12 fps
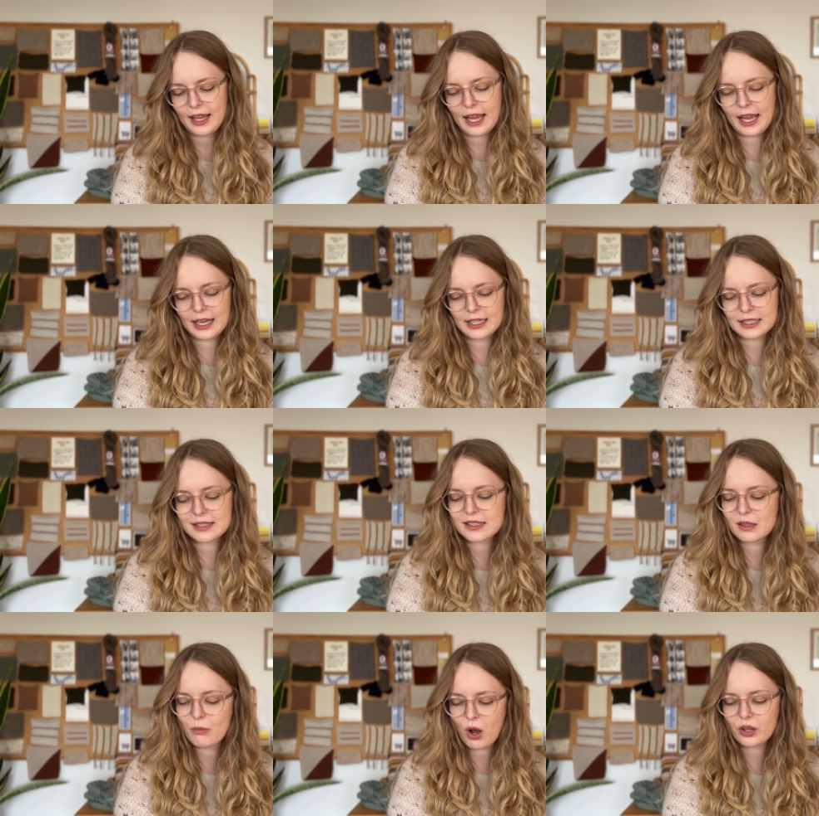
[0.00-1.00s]
and it's
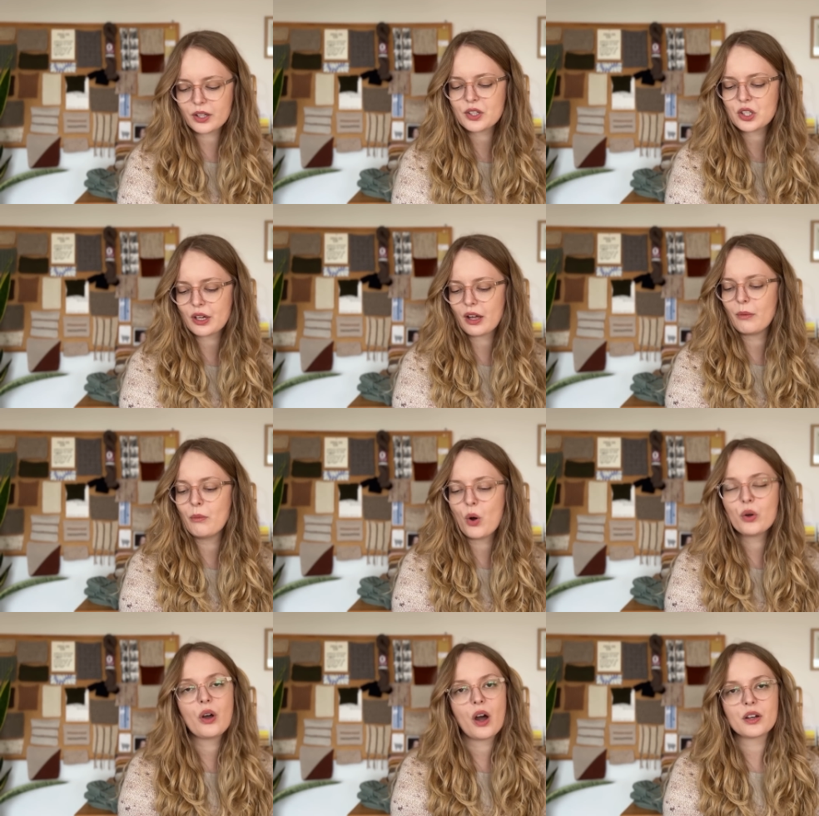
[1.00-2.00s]
the
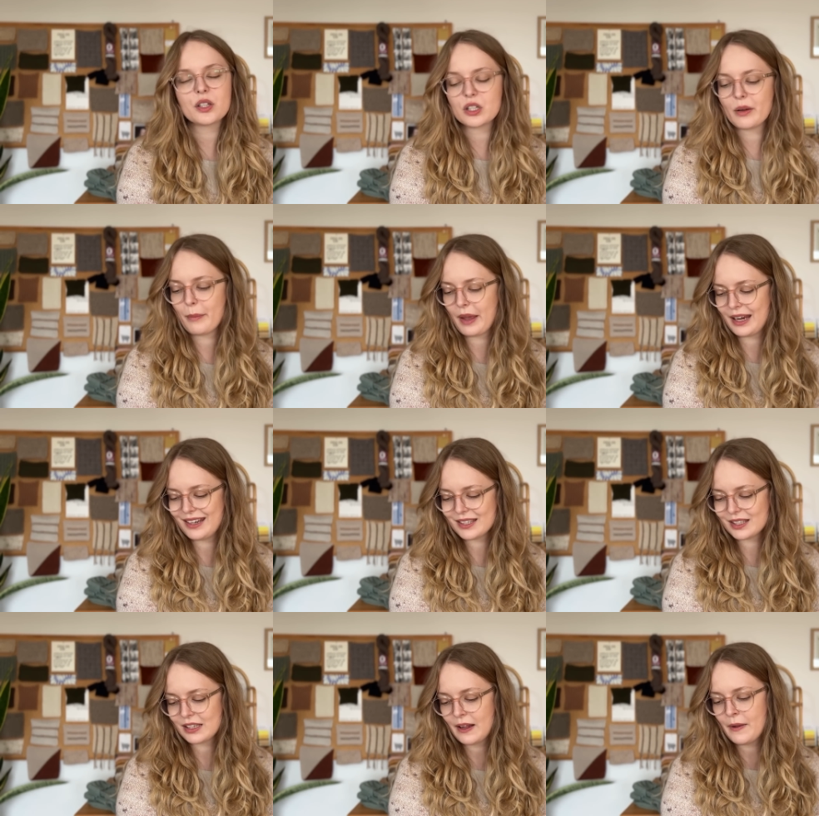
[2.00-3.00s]
Mokosh
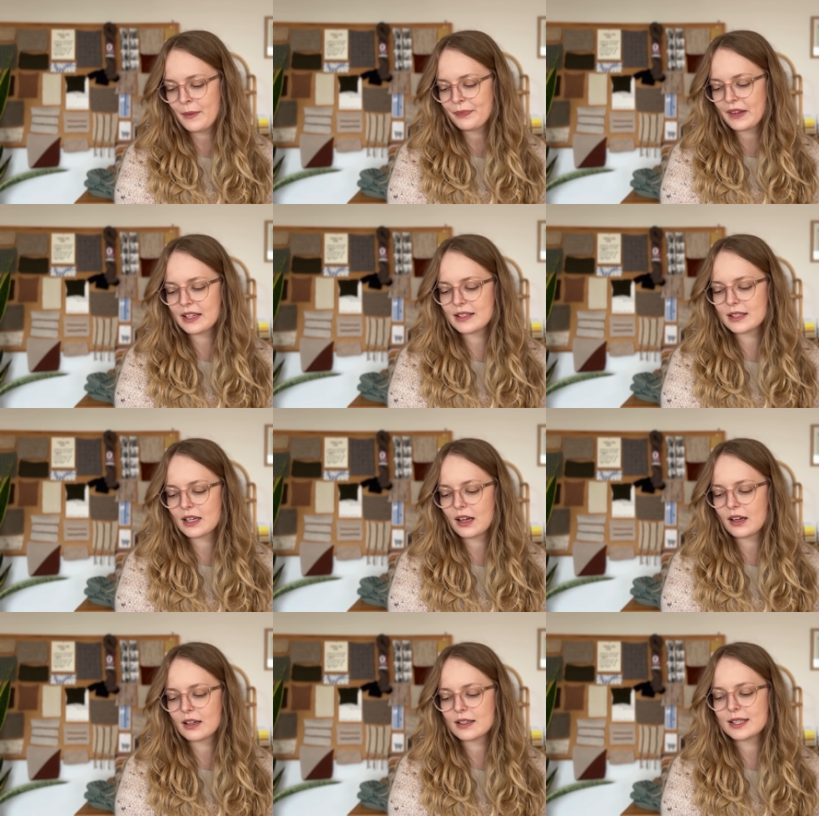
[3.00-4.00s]
base. It's
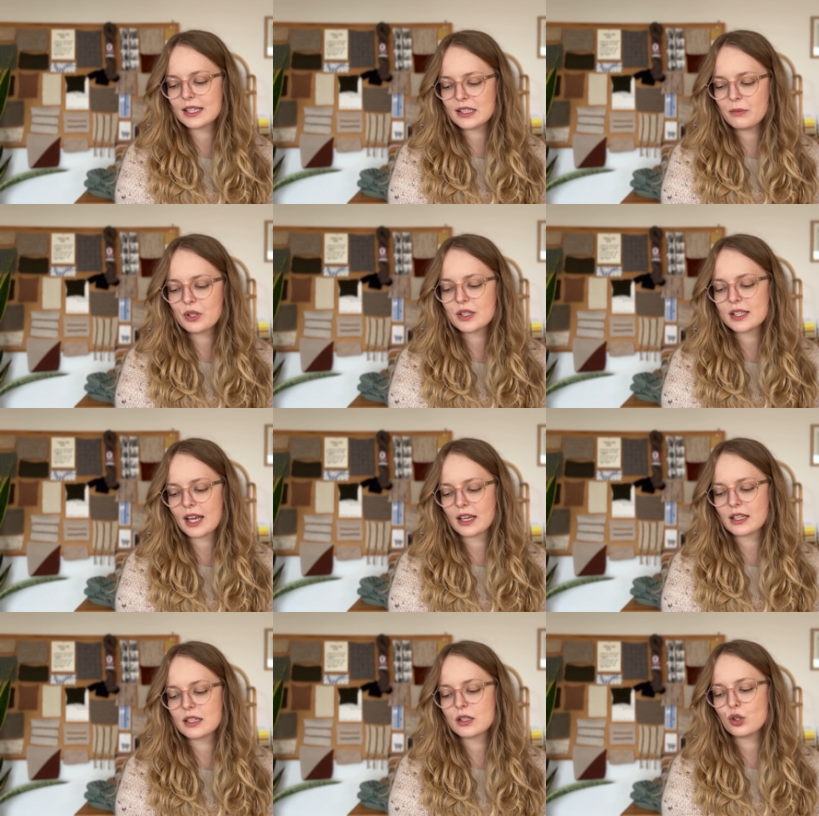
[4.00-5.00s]

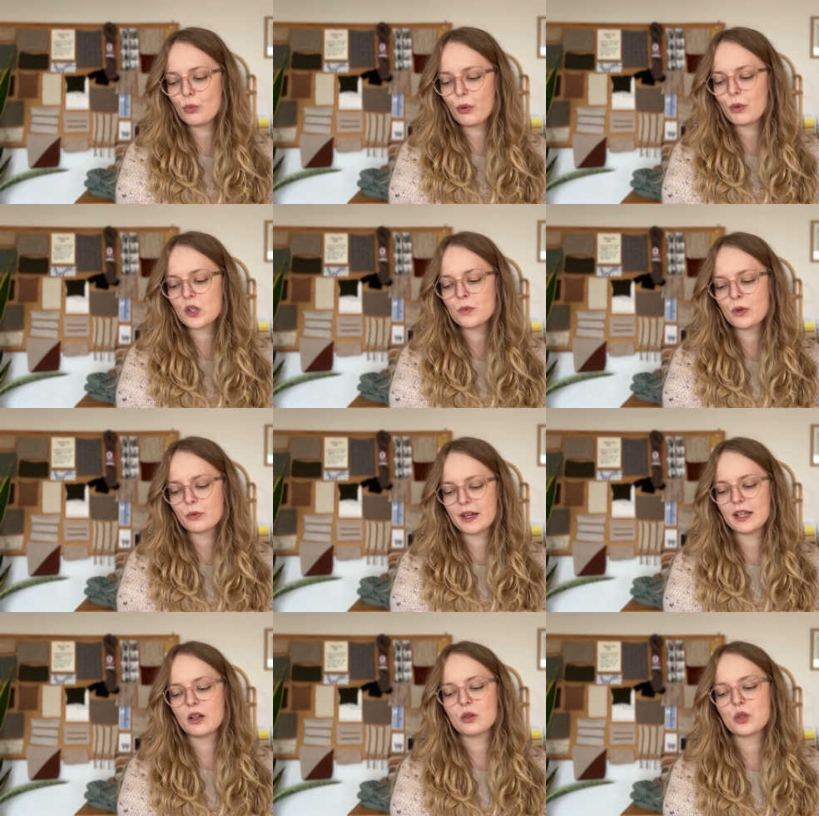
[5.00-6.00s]
60% superwash
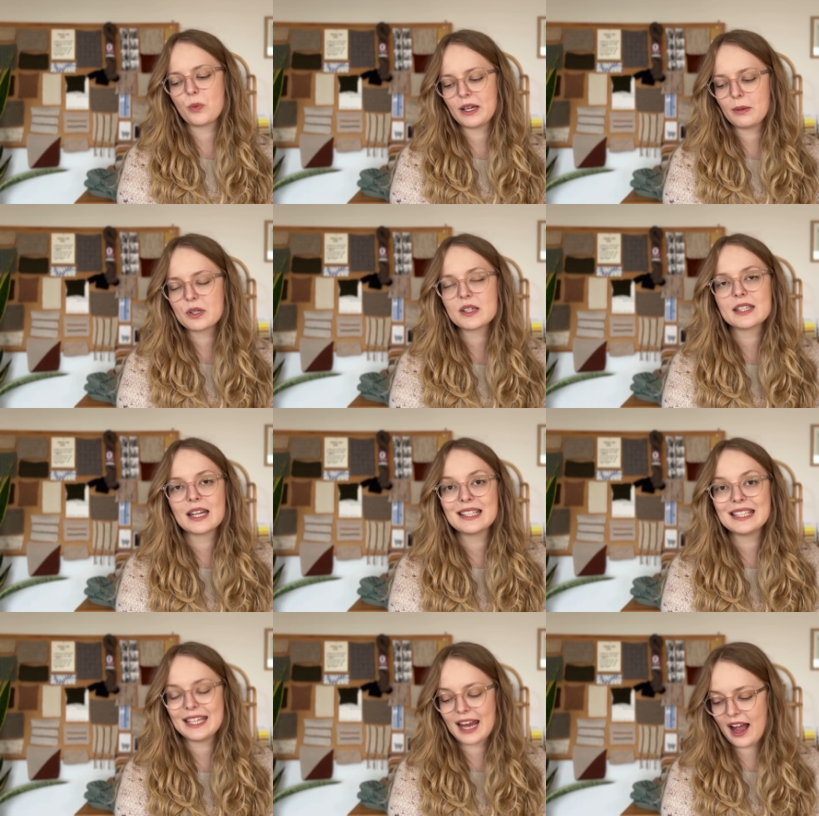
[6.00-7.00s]
merino, 20%
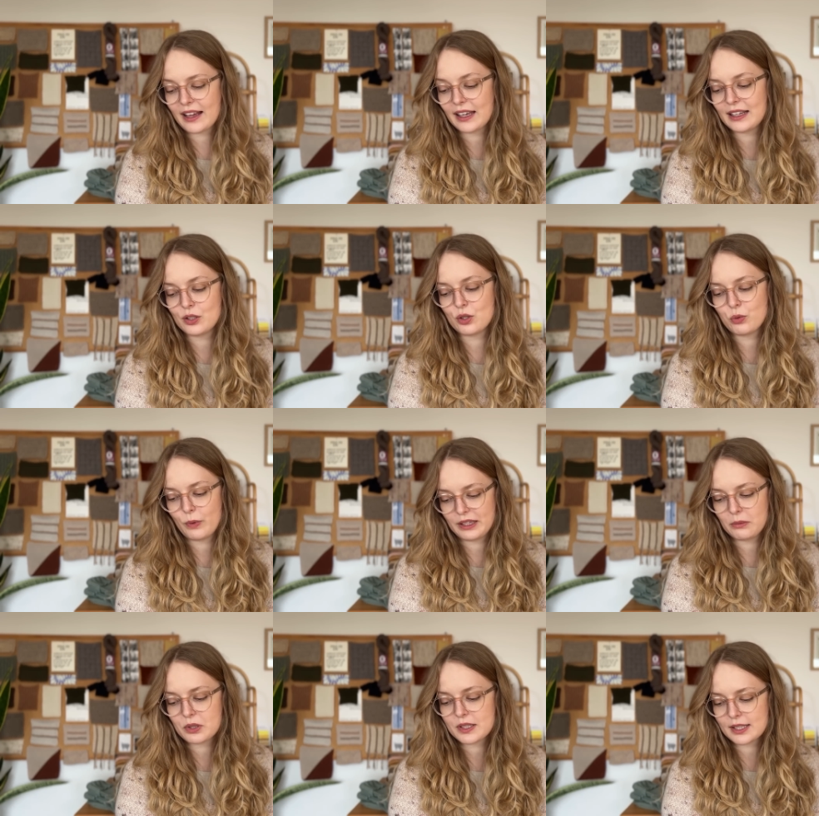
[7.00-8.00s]
yak, and
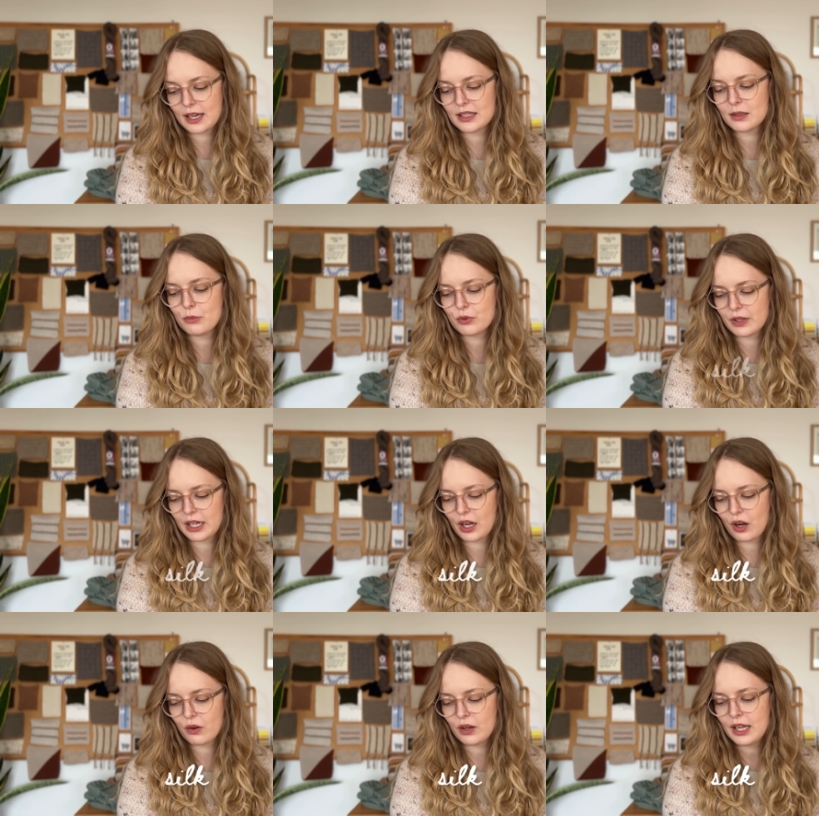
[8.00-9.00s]
20%
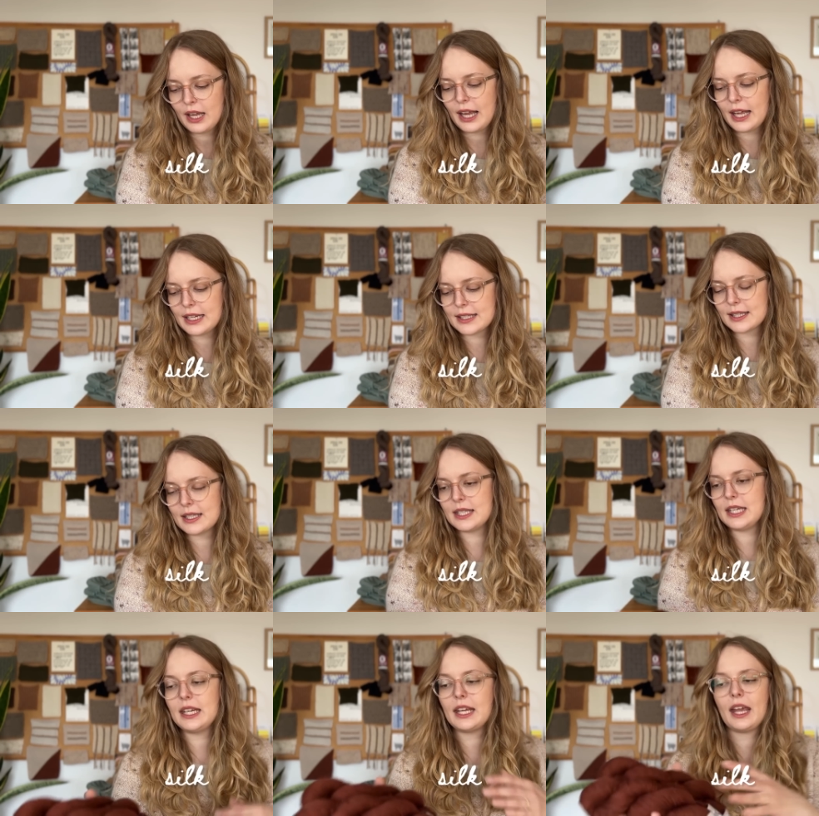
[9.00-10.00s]
merino, and it's a
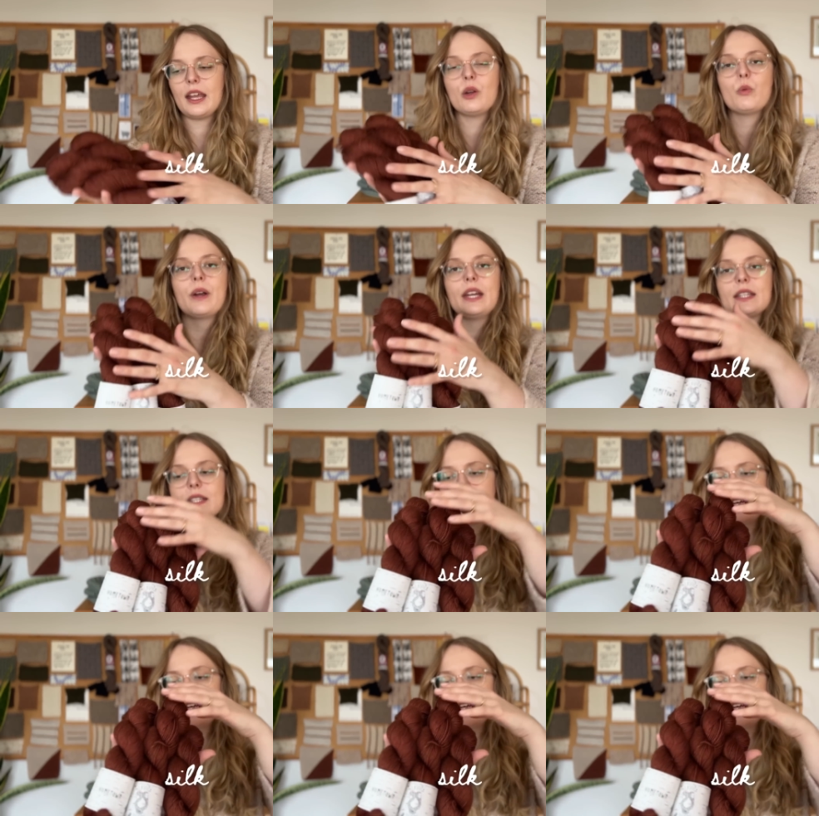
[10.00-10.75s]
DK weight.